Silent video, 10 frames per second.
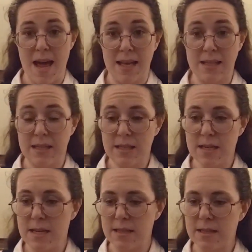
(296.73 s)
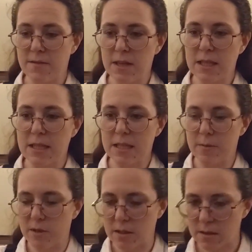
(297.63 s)
And this is very
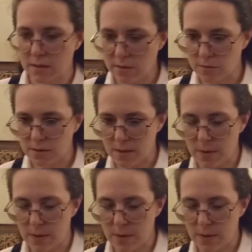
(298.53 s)
similar to